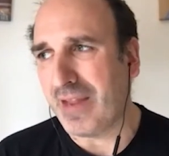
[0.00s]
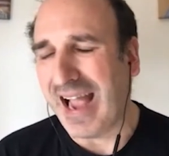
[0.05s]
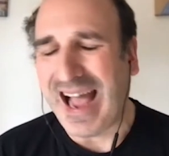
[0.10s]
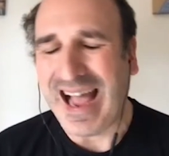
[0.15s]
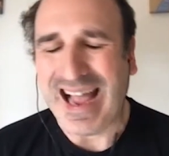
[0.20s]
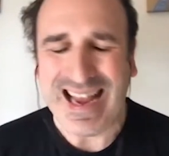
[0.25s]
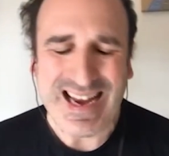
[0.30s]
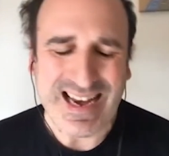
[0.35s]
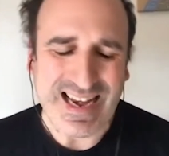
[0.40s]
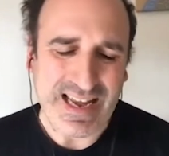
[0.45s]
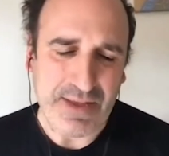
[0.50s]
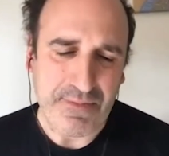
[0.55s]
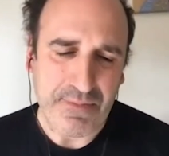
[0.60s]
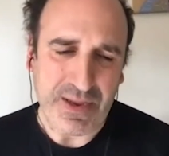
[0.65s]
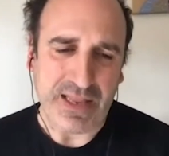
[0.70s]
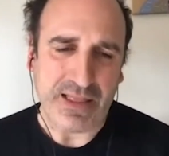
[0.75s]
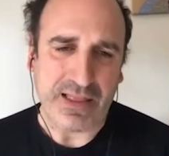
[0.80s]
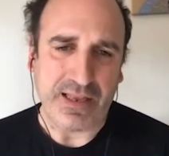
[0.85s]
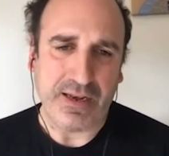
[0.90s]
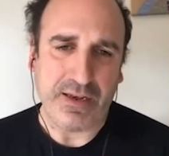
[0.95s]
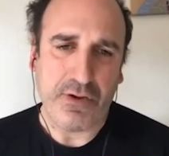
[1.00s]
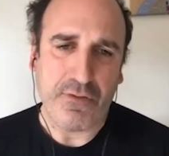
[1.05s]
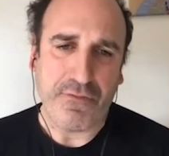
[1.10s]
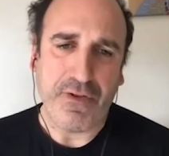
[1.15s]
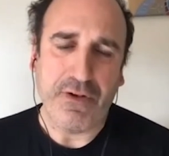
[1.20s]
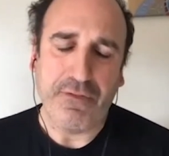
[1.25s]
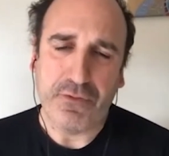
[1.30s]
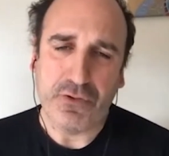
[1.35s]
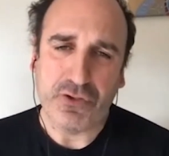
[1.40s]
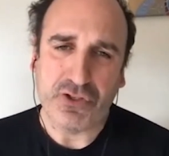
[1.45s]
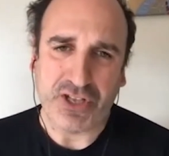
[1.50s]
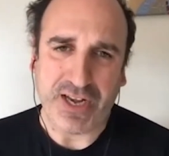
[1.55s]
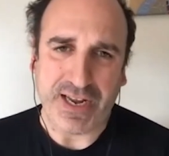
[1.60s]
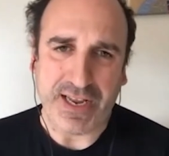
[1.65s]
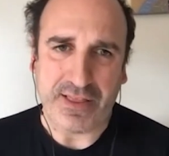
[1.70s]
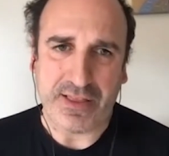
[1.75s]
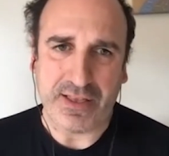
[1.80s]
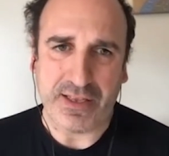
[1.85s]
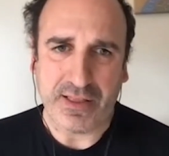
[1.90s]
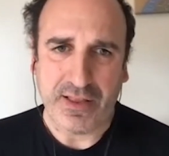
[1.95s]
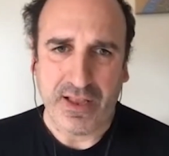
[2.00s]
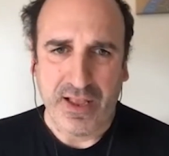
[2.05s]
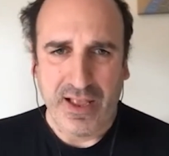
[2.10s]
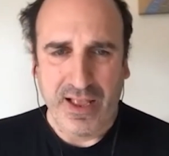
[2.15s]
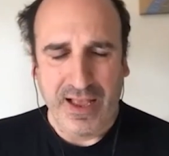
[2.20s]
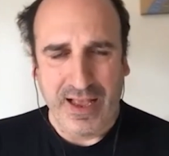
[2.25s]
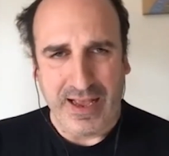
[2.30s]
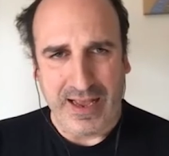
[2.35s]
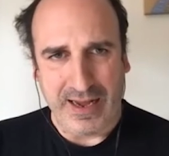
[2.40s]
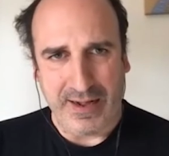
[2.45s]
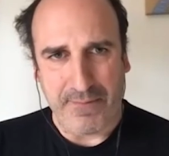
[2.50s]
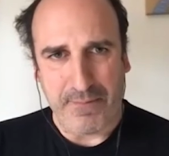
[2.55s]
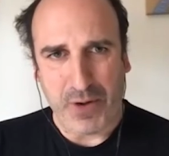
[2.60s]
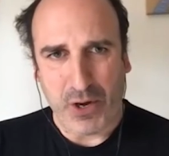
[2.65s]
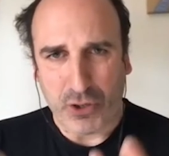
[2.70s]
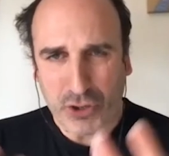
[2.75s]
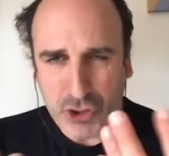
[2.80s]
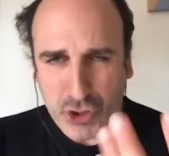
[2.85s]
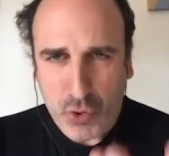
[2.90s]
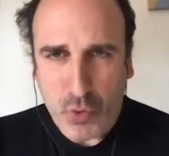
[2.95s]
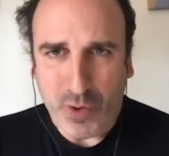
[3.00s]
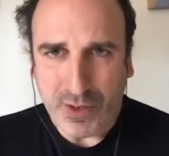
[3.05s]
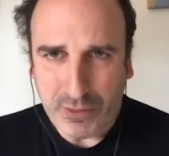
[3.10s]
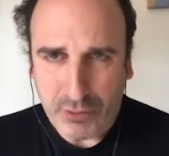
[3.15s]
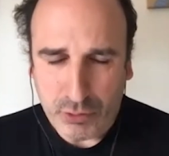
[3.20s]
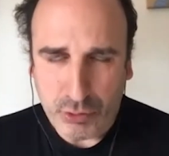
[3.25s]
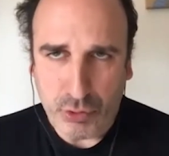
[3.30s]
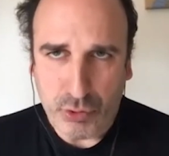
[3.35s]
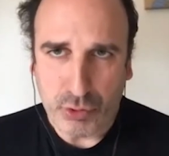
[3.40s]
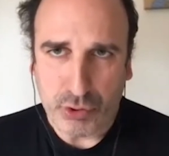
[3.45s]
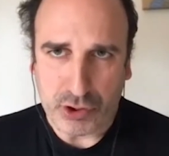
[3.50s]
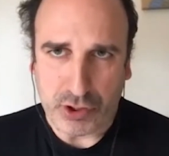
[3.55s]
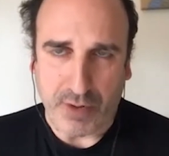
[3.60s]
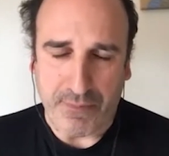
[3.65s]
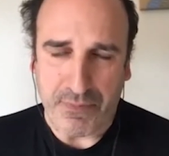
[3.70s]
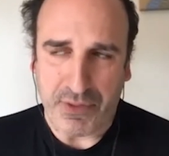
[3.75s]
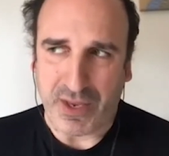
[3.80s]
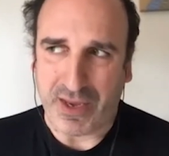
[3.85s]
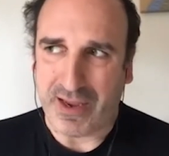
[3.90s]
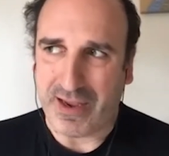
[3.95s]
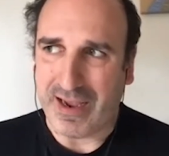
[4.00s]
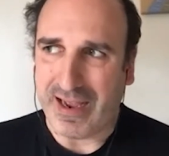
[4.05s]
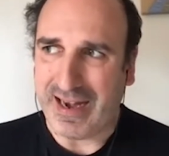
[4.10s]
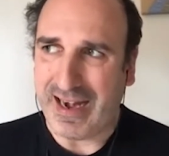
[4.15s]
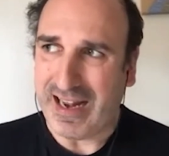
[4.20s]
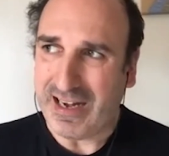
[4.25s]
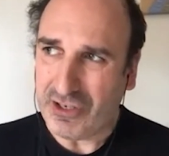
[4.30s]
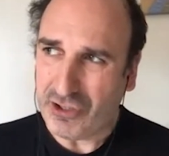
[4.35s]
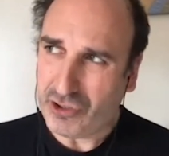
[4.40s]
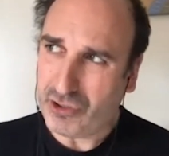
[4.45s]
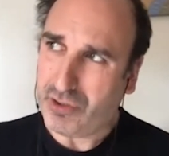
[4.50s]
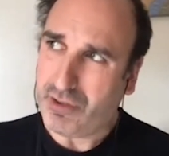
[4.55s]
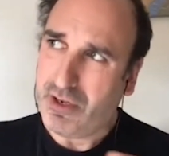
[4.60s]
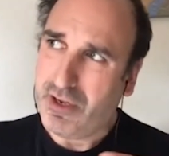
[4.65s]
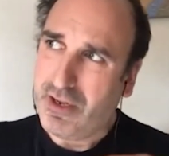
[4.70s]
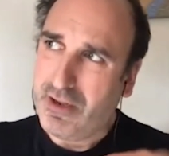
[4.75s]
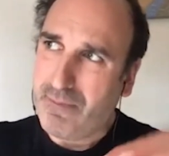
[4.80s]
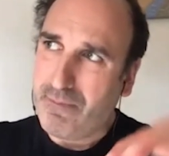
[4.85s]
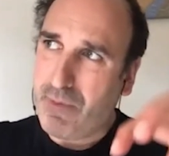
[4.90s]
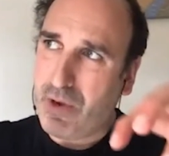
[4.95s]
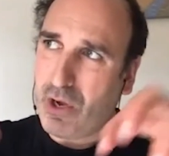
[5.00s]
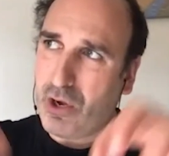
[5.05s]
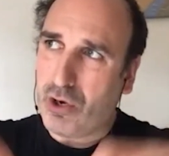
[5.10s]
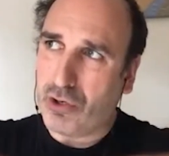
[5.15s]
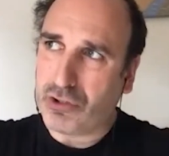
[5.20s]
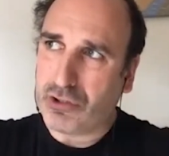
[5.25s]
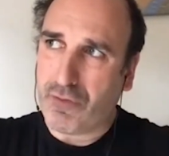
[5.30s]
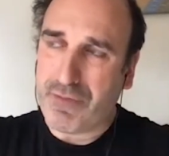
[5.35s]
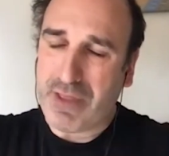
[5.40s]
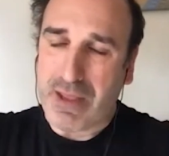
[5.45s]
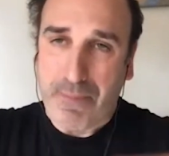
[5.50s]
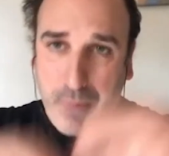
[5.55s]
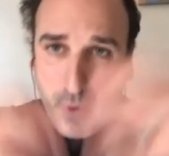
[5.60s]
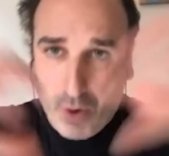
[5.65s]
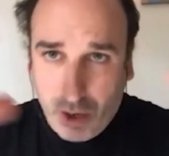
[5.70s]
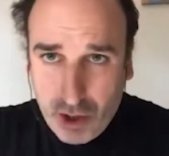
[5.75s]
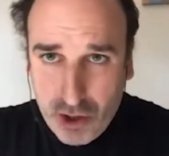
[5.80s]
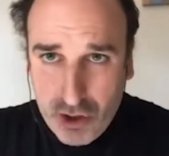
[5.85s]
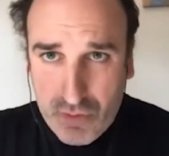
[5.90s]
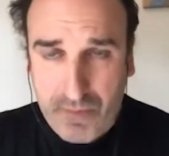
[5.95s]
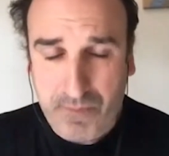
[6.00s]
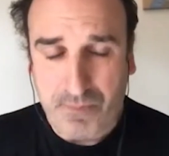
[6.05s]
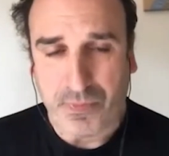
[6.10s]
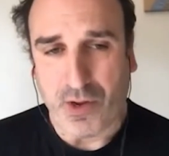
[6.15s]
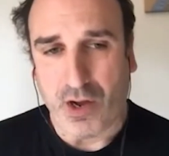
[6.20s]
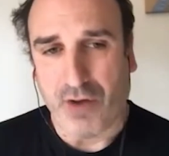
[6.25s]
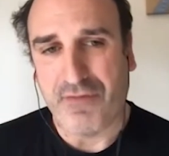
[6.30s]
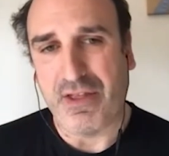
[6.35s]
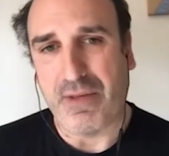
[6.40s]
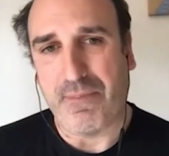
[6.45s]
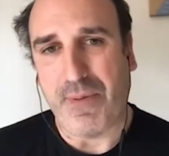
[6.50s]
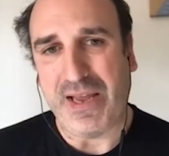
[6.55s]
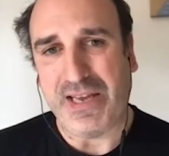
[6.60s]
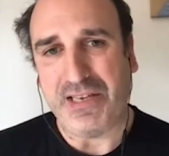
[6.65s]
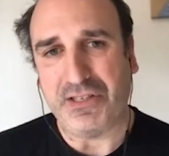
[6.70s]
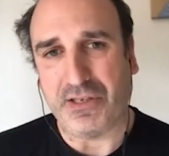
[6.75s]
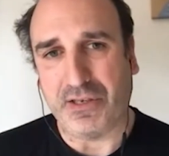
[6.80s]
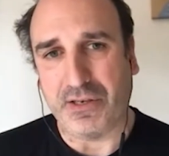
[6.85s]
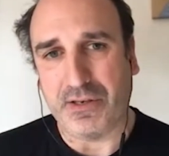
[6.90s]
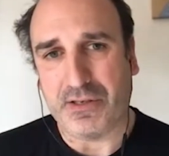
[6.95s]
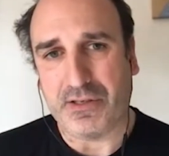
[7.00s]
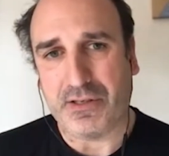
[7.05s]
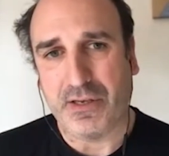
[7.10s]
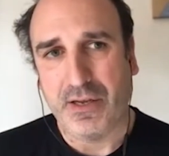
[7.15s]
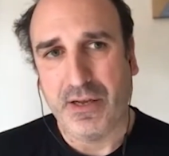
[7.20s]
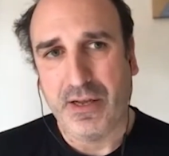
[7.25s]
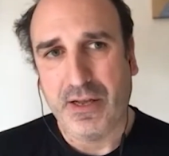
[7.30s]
angry a bit, and you feel frustrated, and because you want to do something, and also because of the volume of the patients.